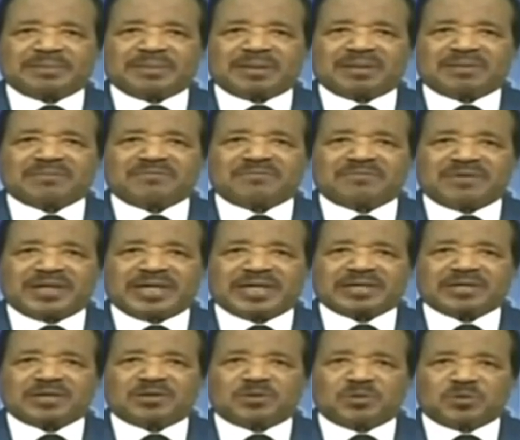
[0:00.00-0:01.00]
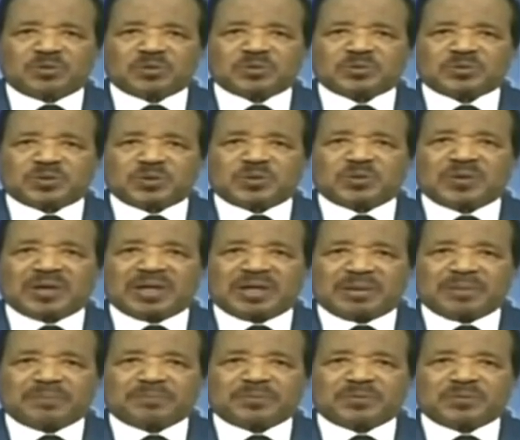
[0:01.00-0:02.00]
once again, I am
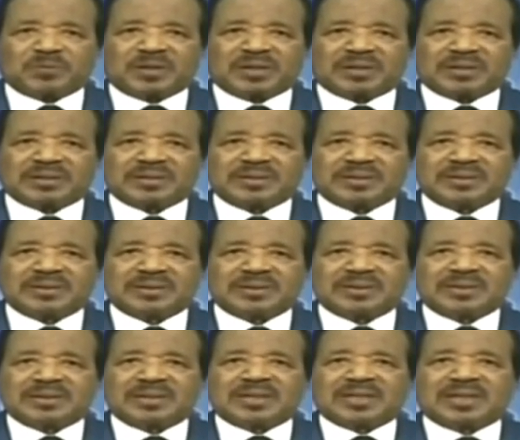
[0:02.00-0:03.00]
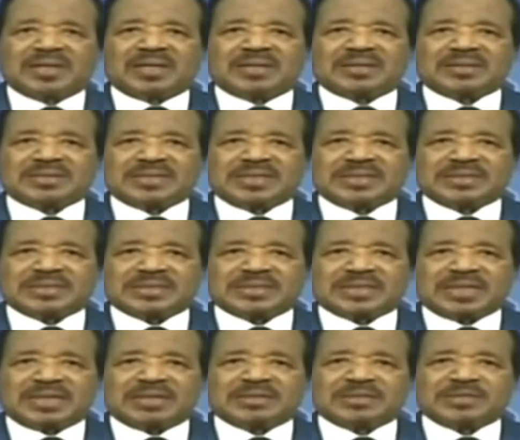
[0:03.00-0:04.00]
urging you to embrace
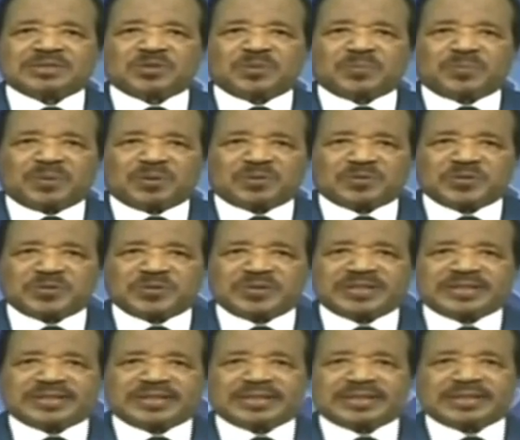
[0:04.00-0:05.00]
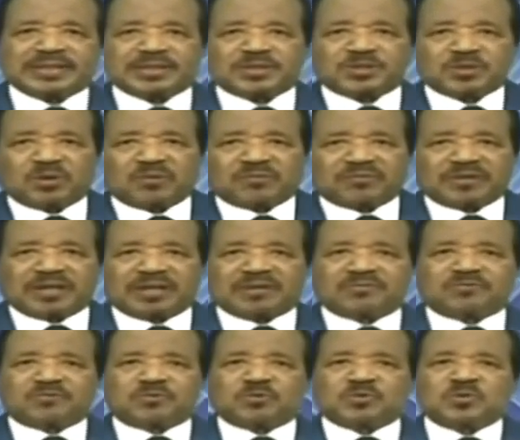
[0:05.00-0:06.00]
self-employment
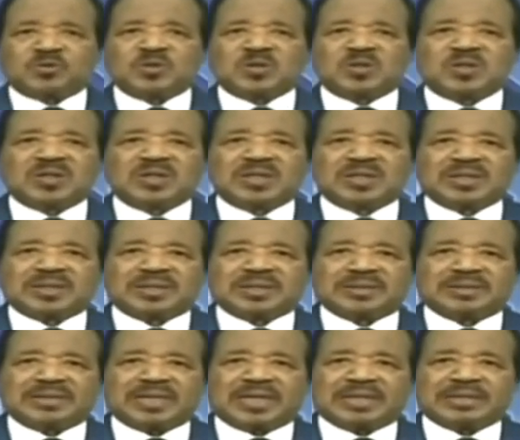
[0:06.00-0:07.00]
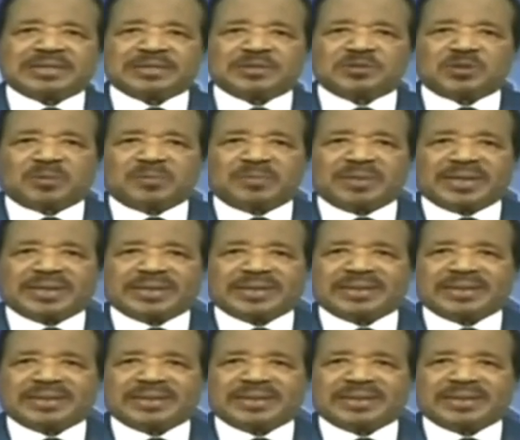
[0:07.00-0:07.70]
by taking advantage of the